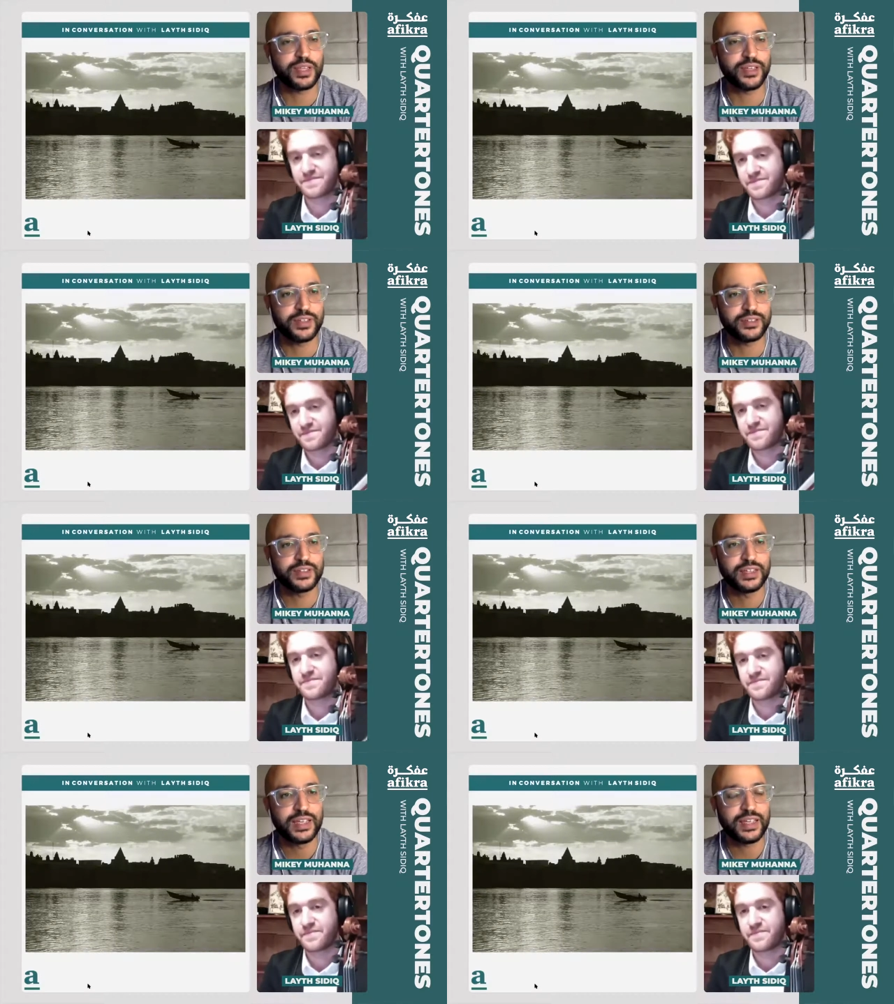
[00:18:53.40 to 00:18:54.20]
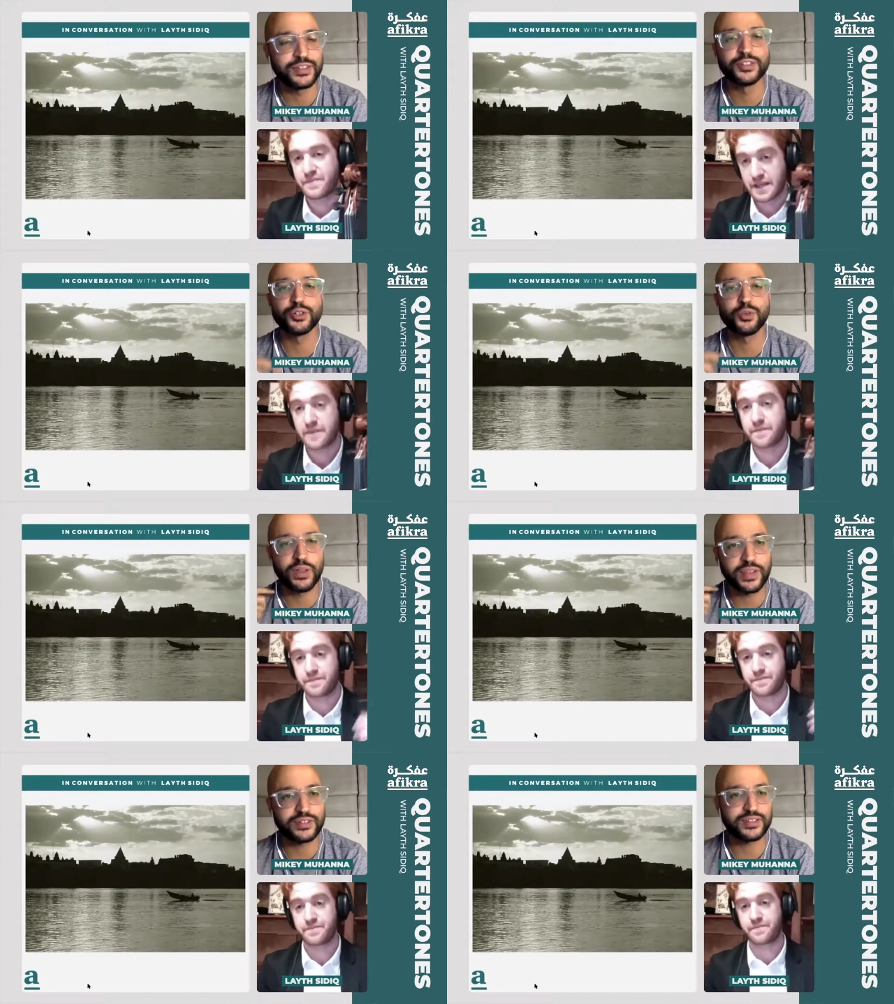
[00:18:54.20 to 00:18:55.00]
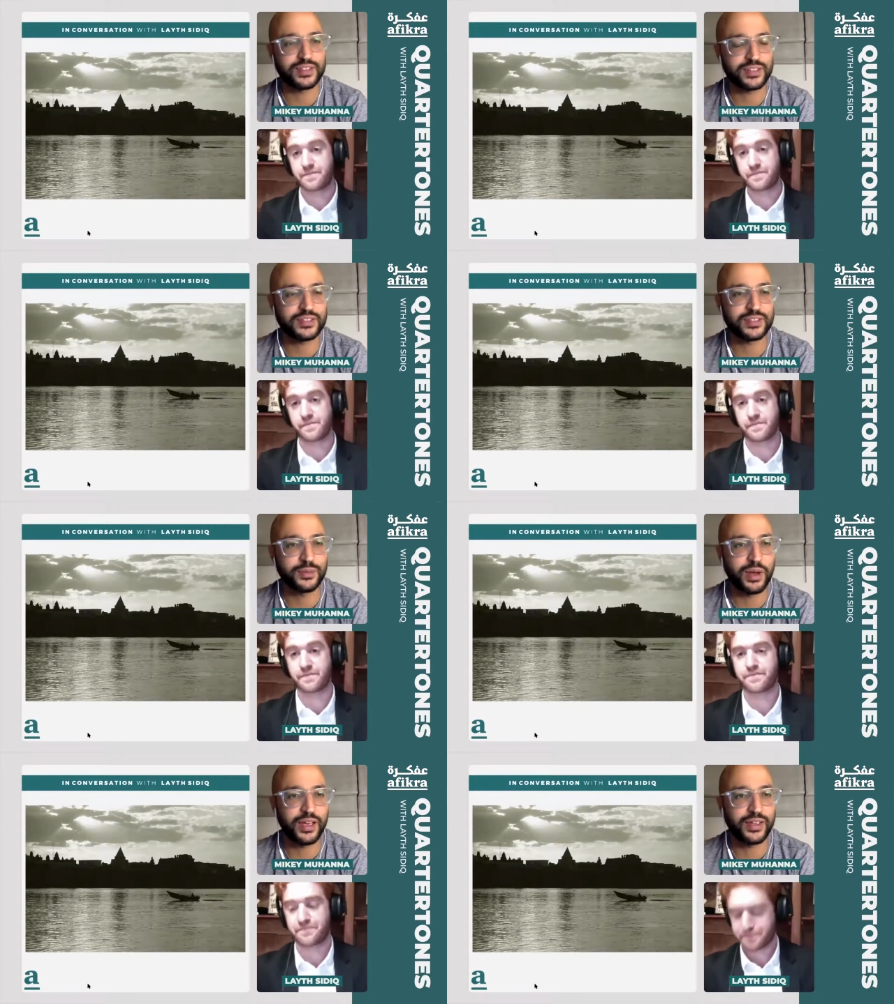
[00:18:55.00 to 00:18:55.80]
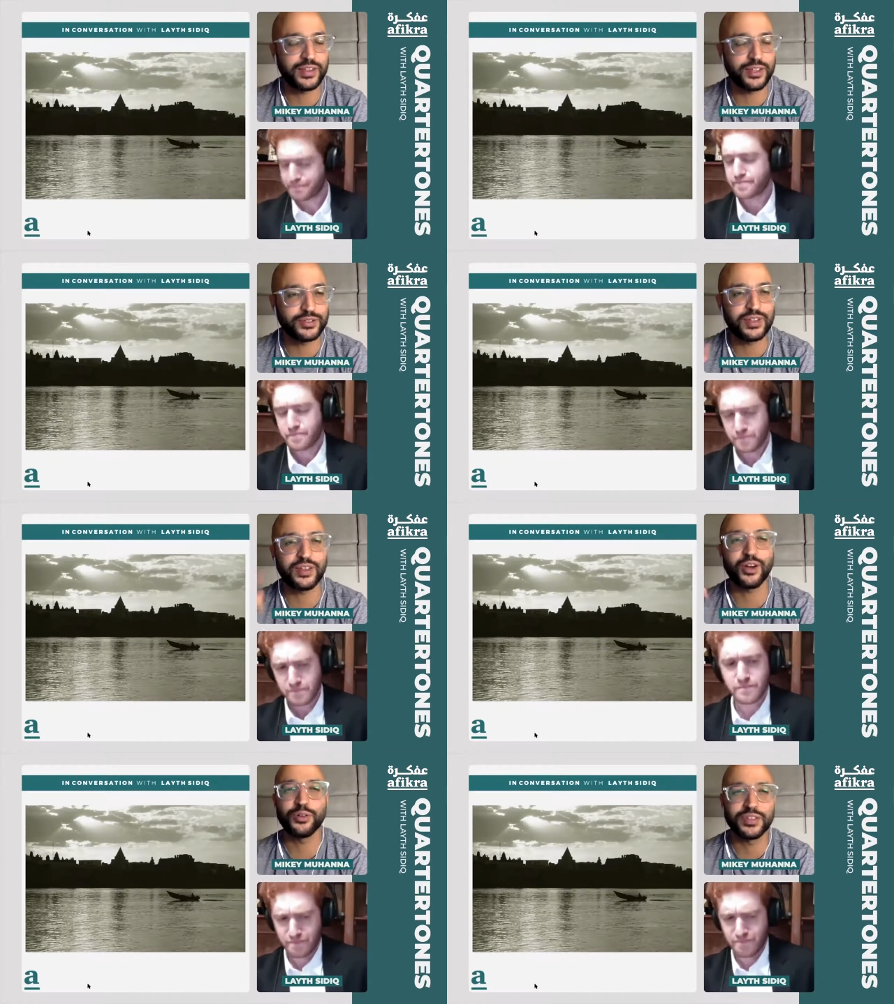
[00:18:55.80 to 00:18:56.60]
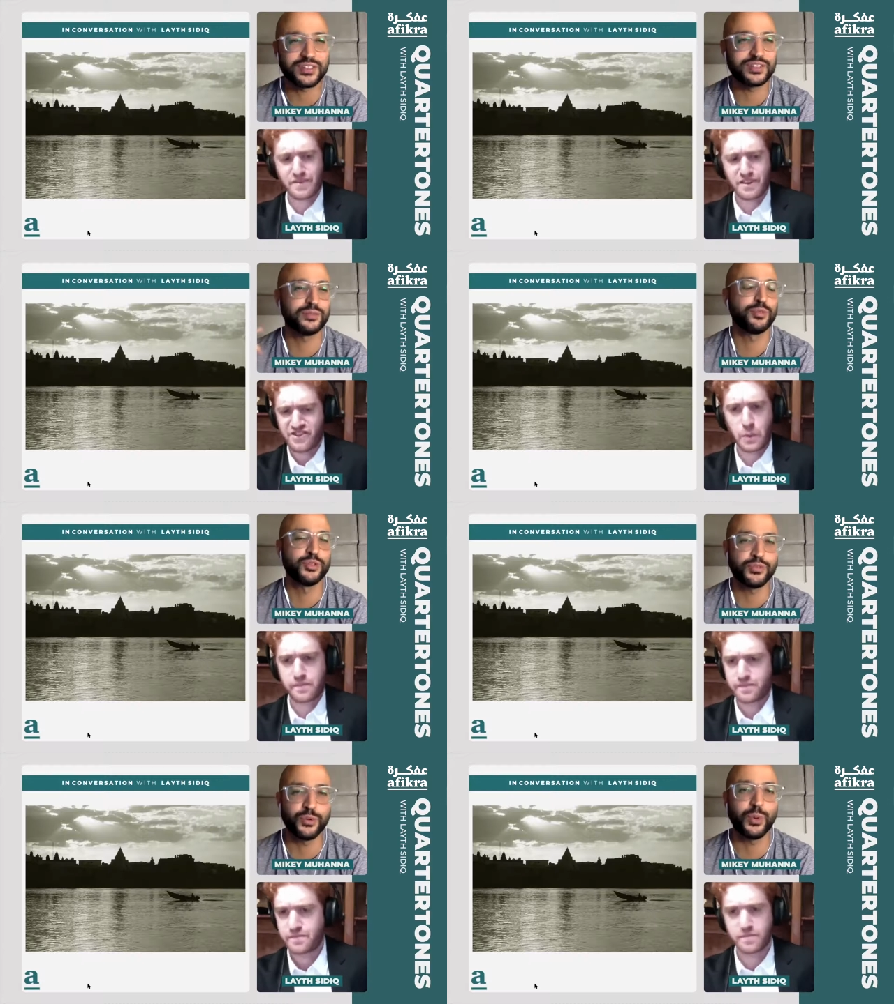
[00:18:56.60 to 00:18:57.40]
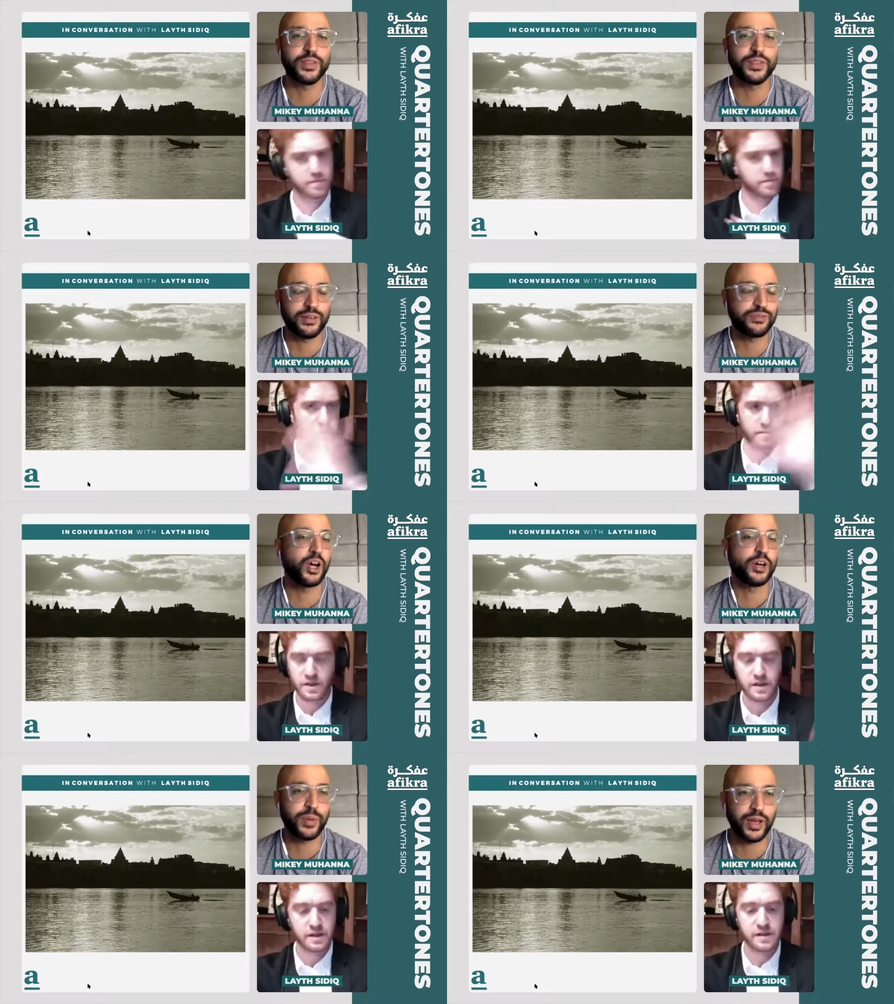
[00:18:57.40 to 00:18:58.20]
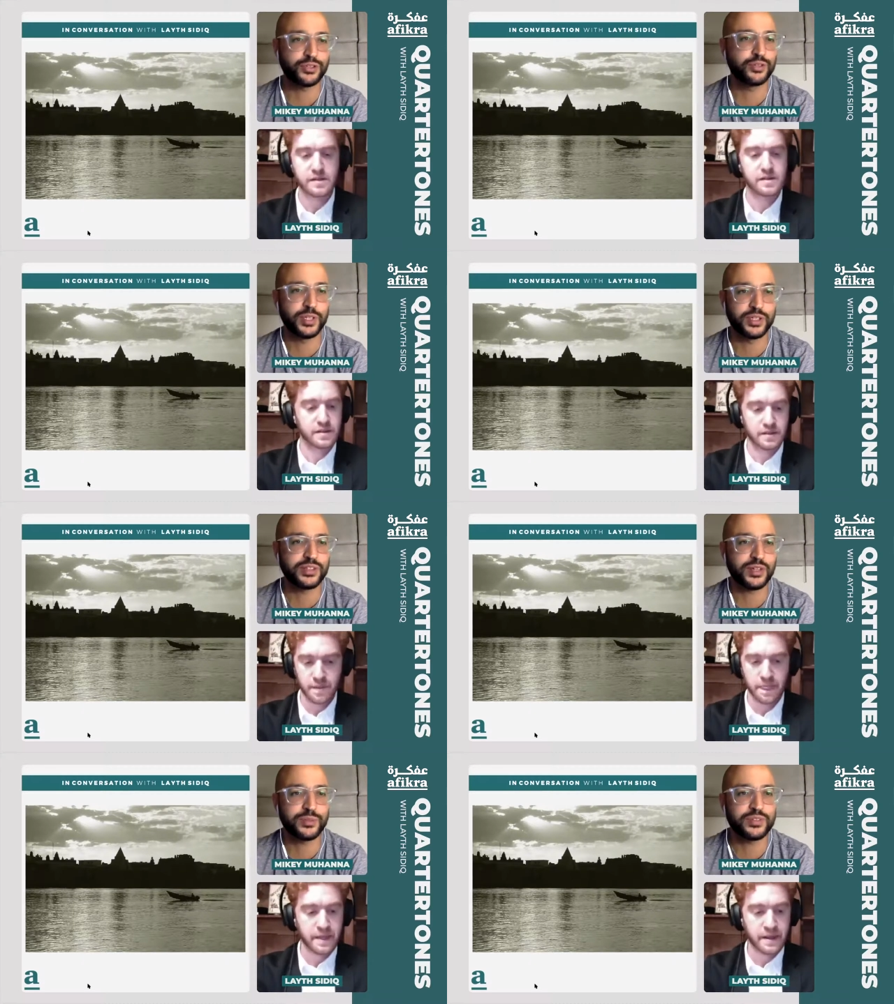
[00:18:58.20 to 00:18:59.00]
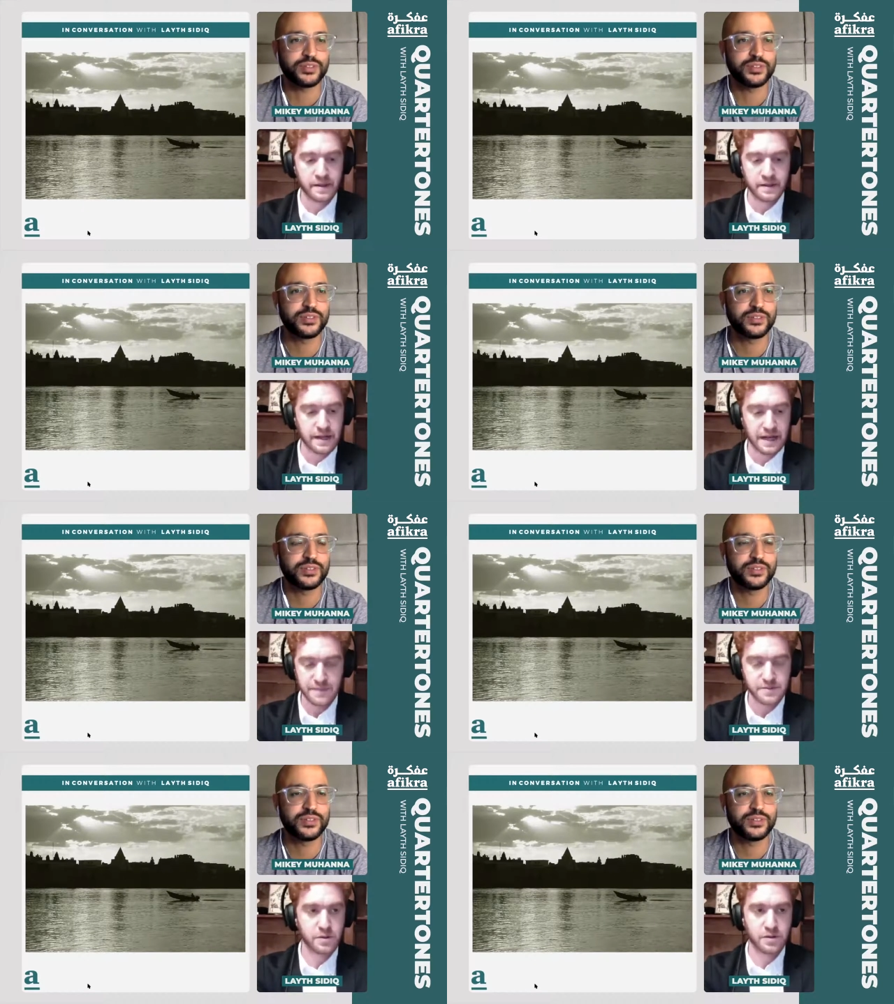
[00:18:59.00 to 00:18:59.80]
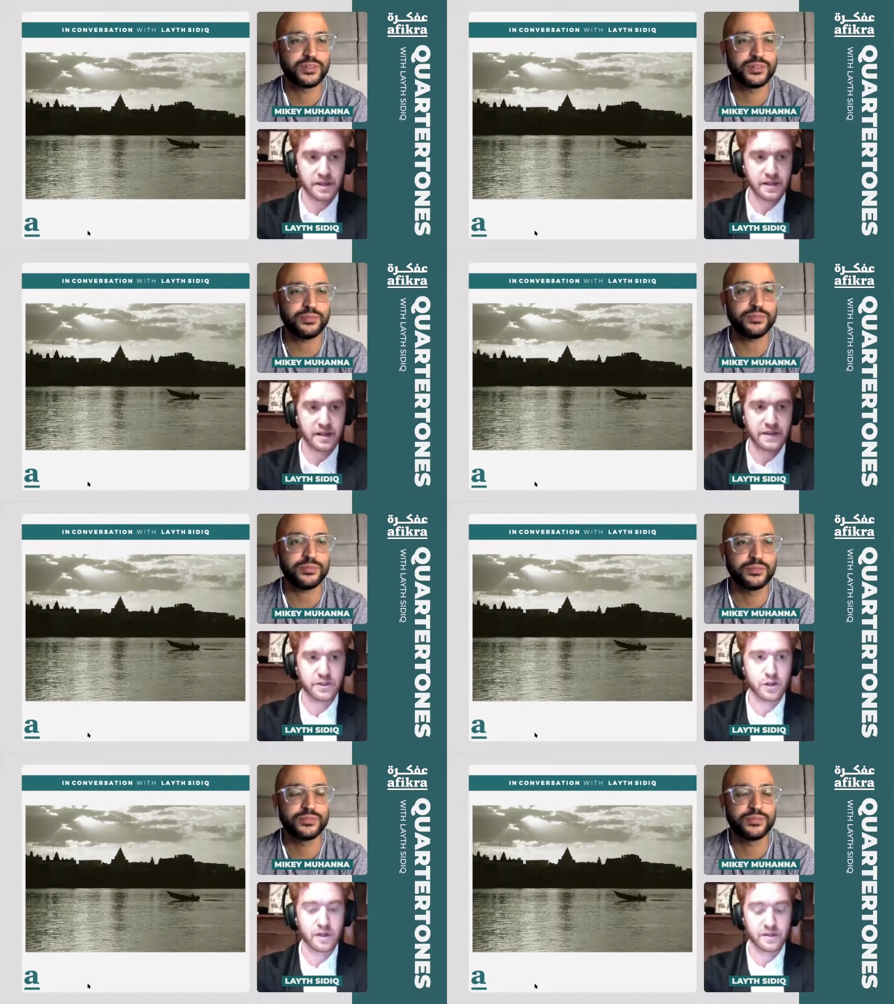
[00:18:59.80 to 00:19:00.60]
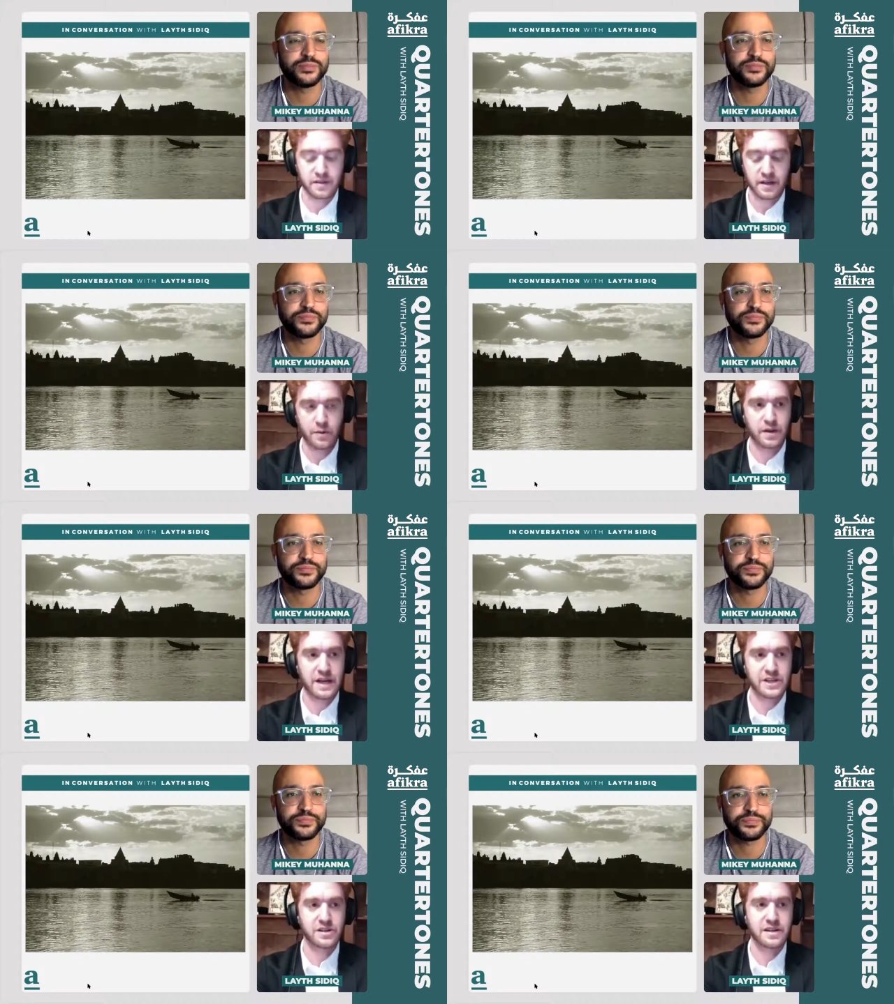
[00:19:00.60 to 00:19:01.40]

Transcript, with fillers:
Speaker 1: played, is there one that sticks to mind that you say, oh, this is a beautiful one that I've gone back to a million times?
Speaker 2: Absolutely. And you know what? I will actually